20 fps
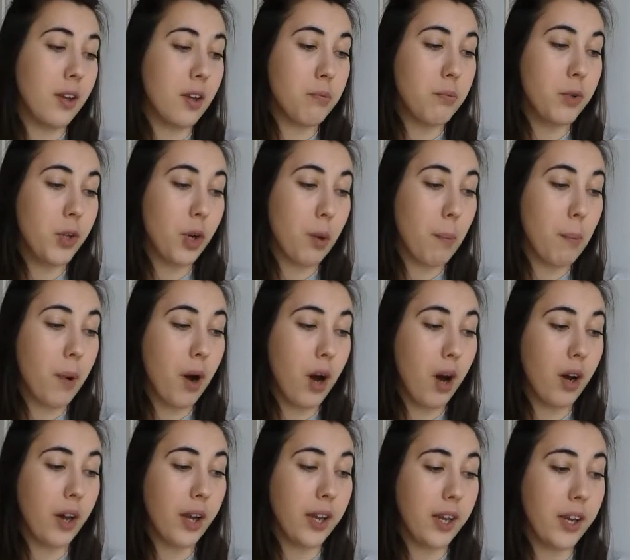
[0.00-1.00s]
You can
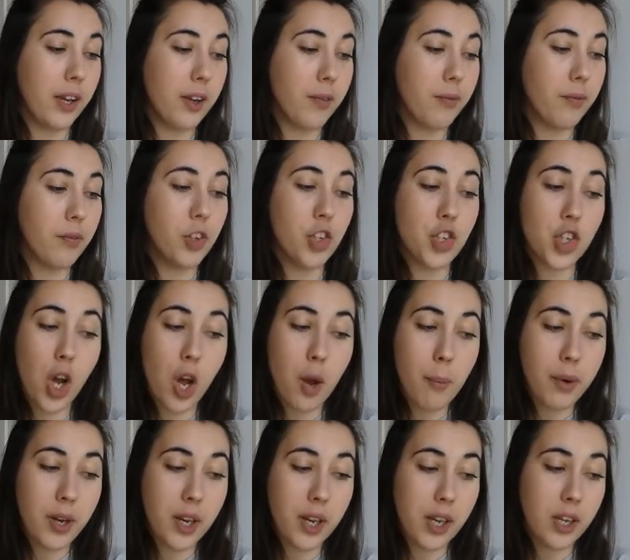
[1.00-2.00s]
buy
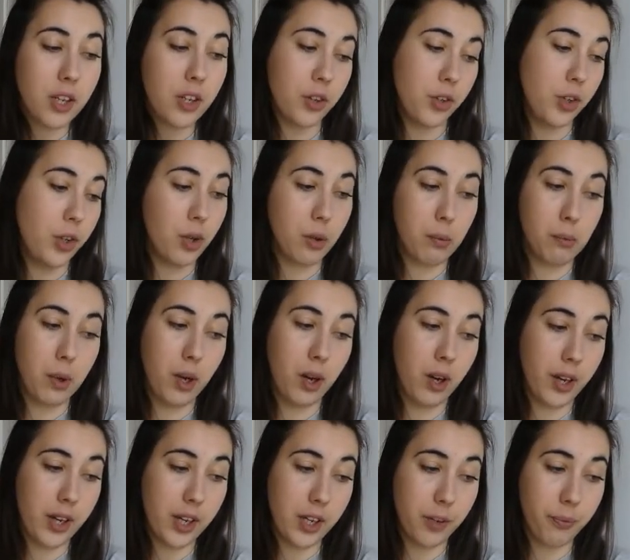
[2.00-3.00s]
Germany, you can
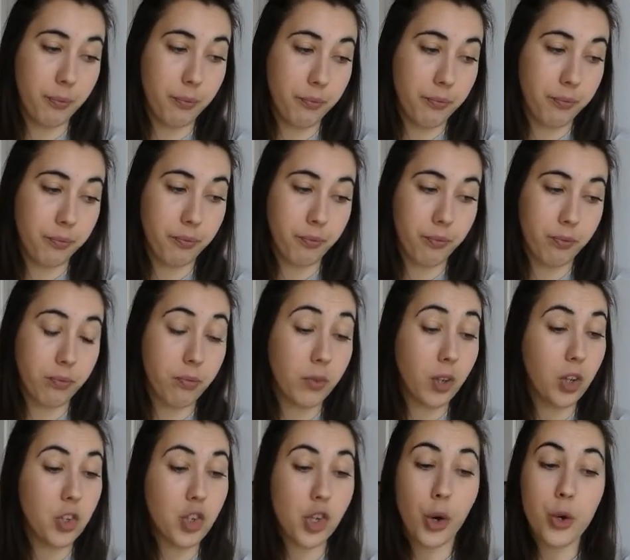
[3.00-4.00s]
buy
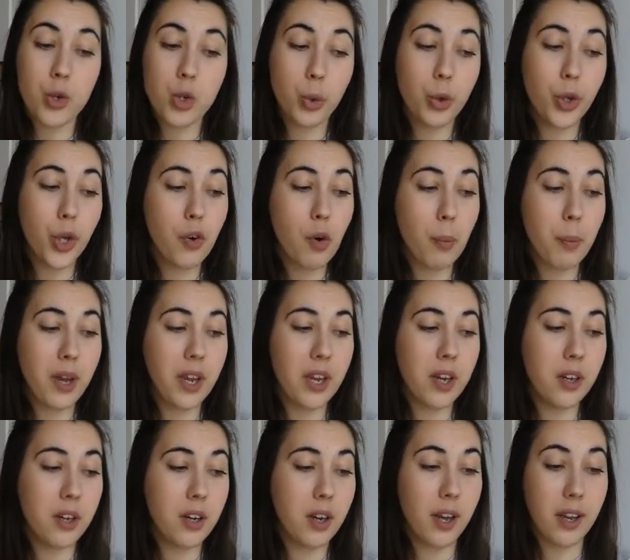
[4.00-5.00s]
total
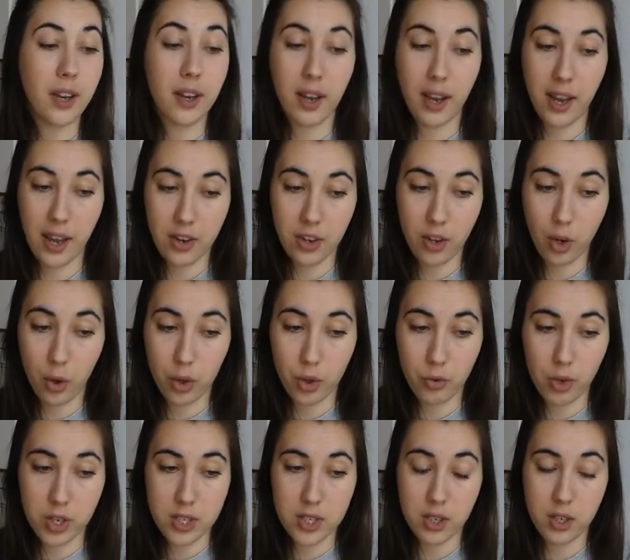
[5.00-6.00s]
European. Again, they've got the
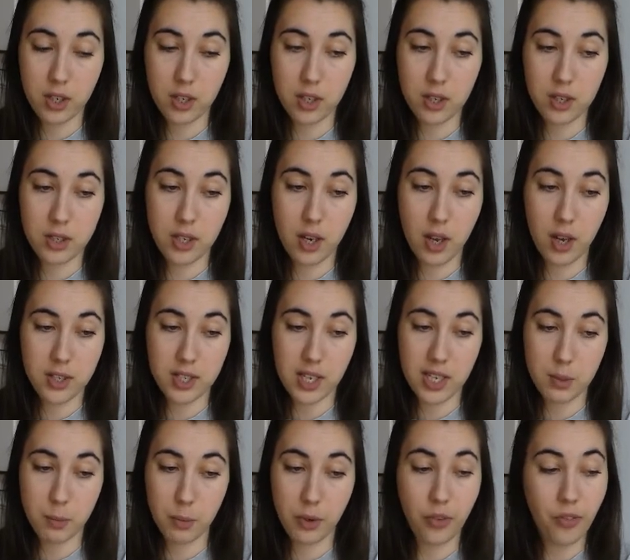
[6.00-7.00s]
risk
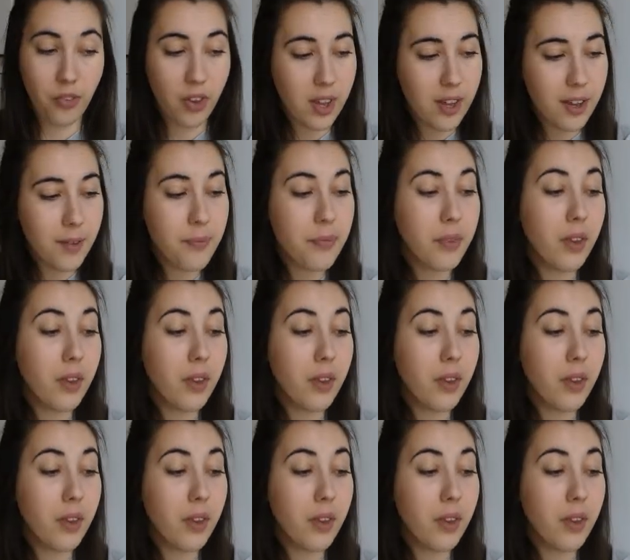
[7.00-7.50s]
assessments here.